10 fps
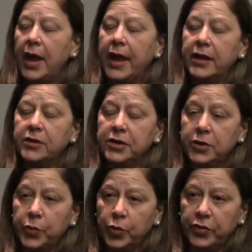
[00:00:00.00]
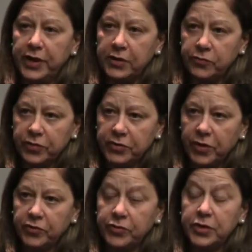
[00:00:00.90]
and to support the
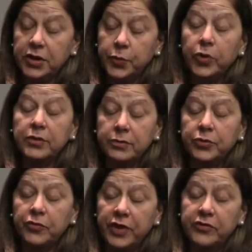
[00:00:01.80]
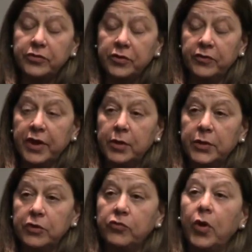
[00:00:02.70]
infrastructure and to support professional
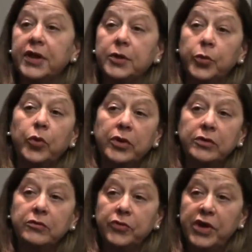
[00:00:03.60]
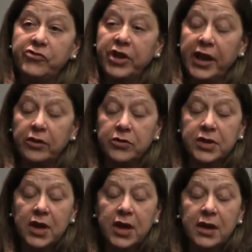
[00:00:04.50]
development across the board for
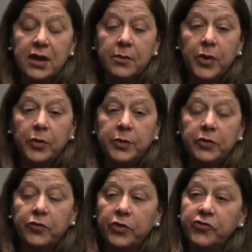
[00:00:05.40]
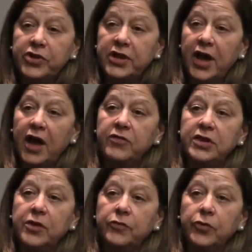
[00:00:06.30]
educators. But we've been fortunate to have
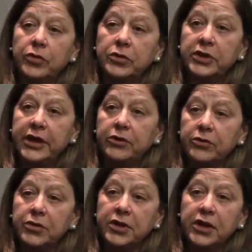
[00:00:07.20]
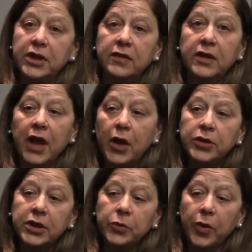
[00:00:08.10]
several leaders in the
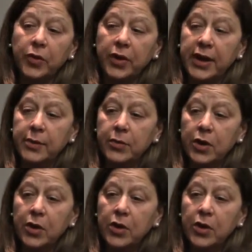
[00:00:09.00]
counseling program